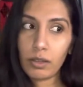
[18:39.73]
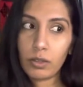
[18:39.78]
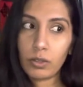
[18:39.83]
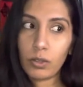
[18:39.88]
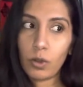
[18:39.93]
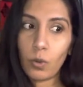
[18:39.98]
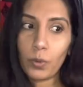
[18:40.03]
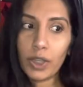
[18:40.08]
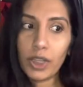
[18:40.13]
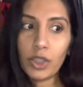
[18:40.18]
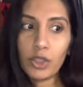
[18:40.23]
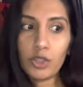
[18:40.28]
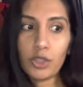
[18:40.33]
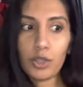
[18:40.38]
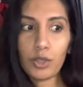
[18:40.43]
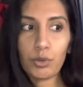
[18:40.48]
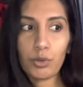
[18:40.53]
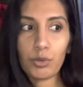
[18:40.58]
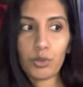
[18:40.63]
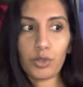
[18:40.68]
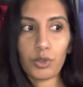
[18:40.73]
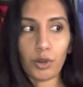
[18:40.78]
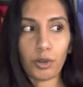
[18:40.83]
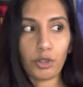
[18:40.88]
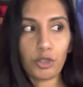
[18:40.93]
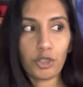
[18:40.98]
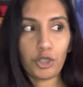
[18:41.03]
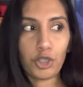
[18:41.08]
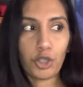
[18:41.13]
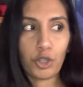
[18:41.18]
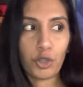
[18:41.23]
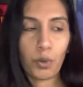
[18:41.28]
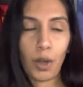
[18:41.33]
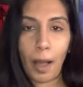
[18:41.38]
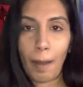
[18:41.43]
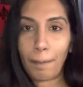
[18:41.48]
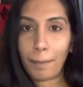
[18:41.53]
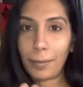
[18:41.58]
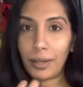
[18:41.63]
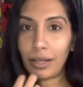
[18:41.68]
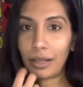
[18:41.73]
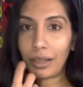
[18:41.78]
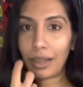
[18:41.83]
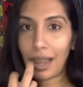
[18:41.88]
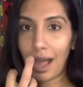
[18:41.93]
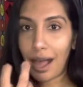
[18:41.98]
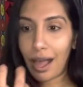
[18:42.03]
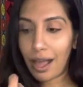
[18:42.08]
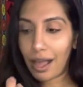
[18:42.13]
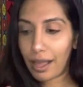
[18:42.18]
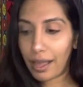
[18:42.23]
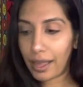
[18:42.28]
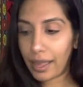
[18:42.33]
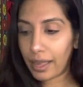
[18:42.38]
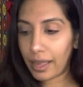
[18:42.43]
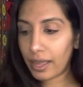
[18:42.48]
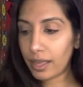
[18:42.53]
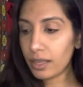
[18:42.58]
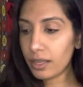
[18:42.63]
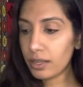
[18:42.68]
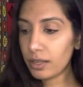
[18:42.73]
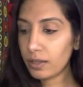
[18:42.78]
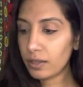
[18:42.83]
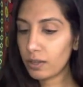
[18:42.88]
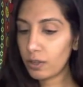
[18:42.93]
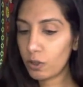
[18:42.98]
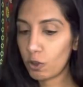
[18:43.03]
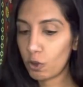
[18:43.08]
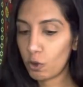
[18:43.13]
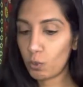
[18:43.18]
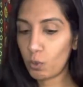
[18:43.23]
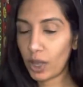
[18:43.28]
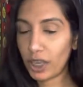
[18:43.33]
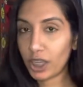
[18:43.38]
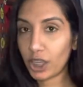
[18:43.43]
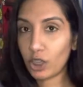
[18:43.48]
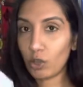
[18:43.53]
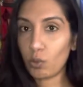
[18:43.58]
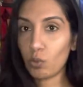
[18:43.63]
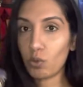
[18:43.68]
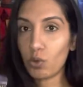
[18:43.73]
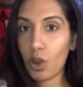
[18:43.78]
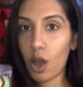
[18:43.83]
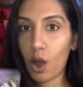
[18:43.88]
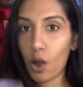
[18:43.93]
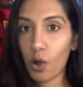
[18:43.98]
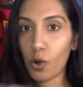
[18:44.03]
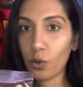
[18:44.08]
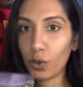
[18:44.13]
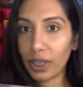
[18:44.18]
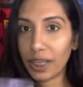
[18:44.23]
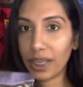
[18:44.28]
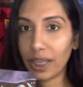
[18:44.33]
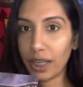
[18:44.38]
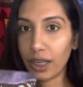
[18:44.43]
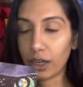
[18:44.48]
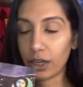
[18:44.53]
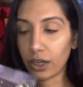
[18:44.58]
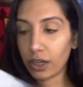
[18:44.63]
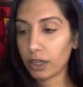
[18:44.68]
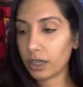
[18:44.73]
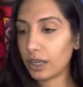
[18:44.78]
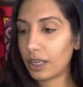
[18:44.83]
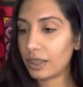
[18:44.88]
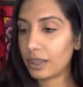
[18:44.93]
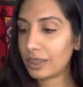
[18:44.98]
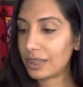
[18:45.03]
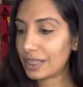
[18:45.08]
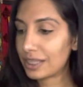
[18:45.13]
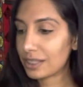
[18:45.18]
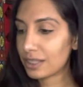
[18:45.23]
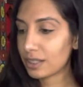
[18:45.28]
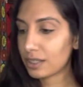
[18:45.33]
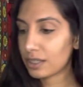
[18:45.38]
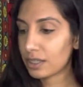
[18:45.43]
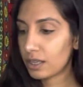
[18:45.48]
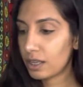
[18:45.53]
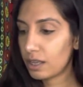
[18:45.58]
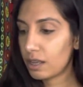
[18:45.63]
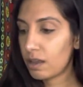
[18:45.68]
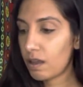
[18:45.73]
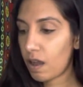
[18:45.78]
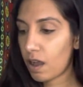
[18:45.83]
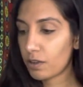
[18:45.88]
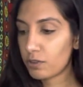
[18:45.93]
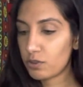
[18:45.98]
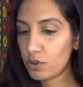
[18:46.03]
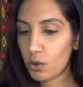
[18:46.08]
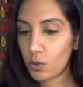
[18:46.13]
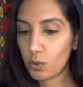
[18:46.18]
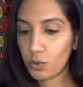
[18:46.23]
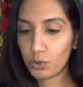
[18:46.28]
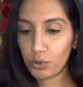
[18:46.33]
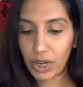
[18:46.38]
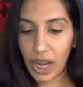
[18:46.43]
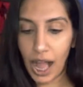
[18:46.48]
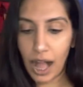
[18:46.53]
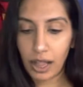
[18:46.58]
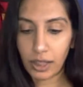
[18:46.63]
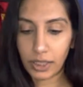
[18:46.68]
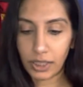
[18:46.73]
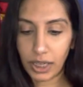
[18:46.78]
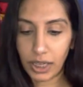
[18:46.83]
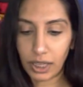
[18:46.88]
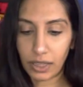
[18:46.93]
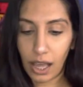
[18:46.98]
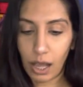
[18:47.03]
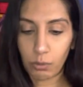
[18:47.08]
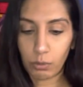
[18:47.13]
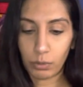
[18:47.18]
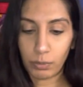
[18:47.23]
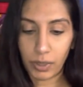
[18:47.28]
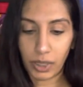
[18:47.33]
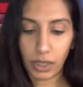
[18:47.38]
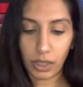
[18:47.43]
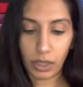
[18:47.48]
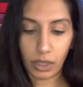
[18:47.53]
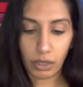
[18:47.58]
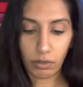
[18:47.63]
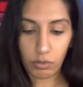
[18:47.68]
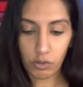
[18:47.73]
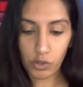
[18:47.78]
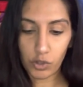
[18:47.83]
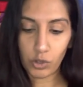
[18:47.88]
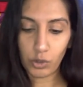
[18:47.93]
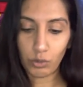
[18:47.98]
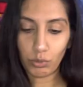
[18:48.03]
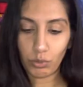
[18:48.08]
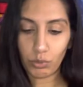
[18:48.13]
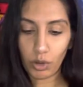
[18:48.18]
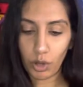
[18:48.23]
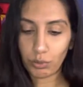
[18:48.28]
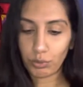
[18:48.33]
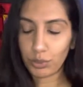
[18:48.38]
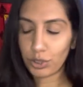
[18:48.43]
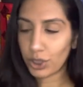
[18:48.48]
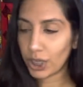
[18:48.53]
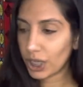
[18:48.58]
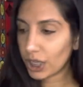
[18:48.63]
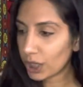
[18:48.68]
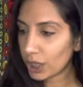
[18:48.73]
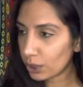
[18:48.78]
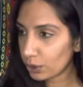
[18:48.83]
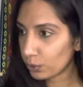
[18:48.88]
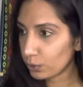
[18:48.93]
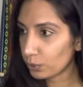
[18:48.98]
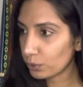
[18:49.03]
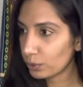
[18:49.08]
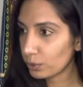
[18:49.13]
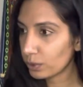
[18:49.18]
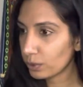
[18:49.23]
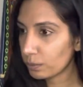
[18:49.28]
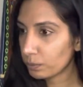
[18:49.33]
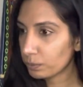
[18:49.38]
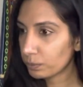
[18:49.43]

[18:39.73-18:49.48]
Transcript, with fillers: going to start to apply what you know here in this unknown reality that will be soon known to you.